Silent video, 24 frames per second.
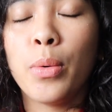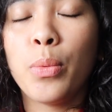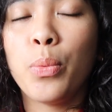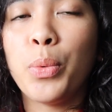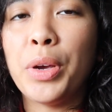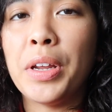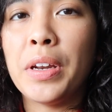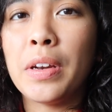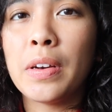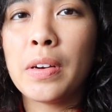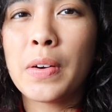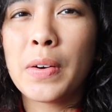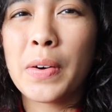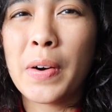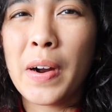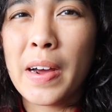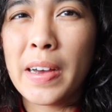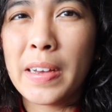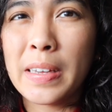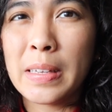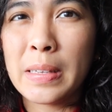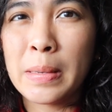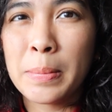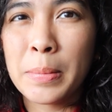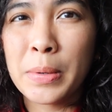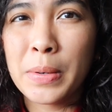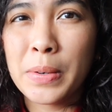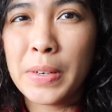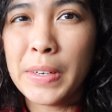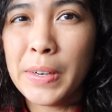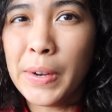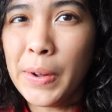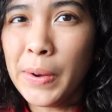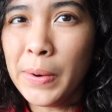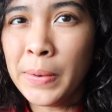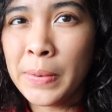Wind Cries
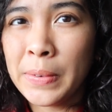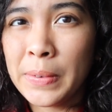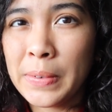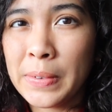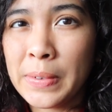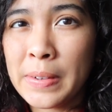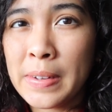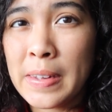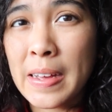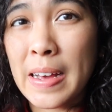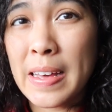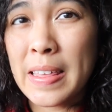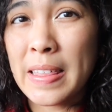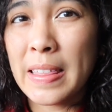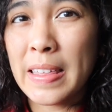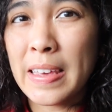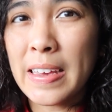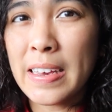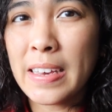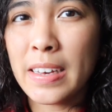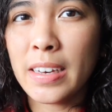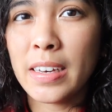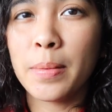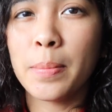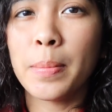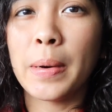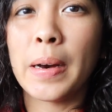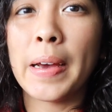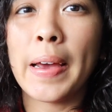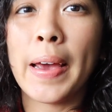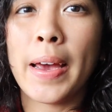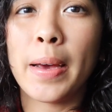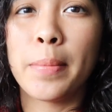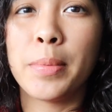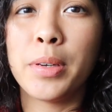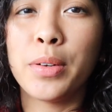Merino, I think, by
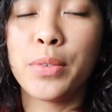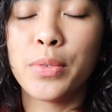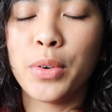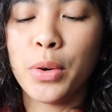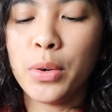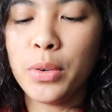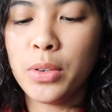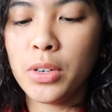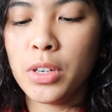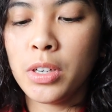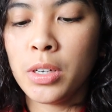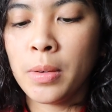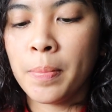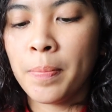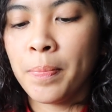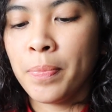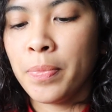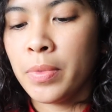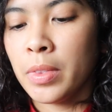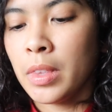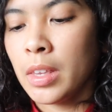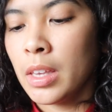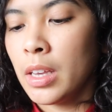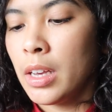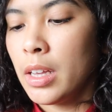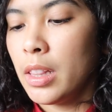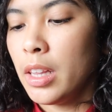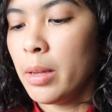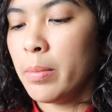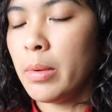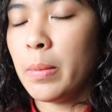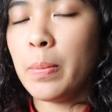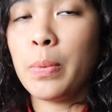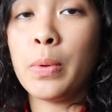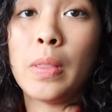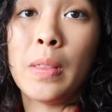Abbey Road. Let
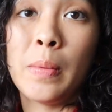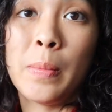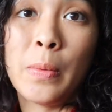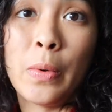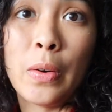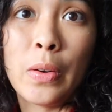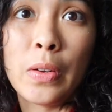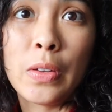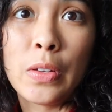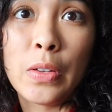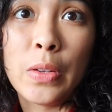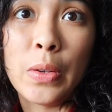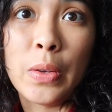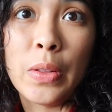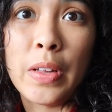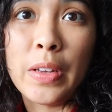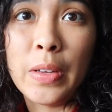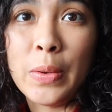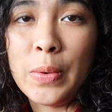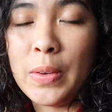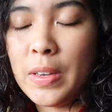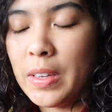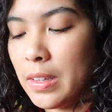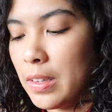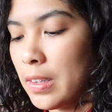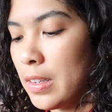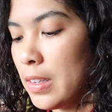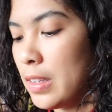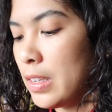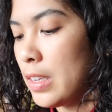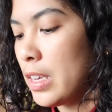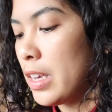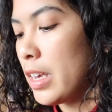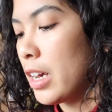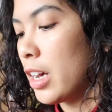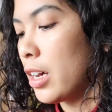me put them on so that you can
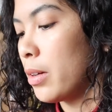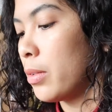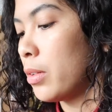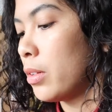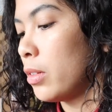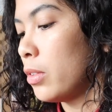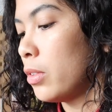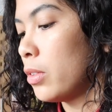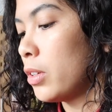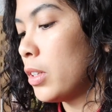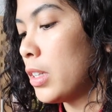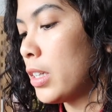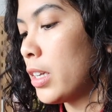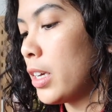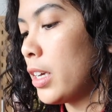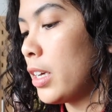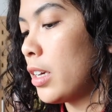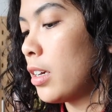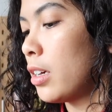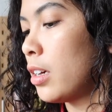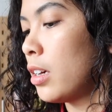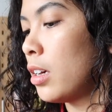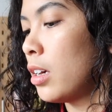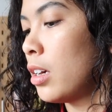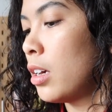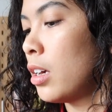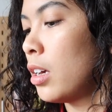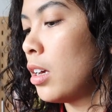see how it looks like.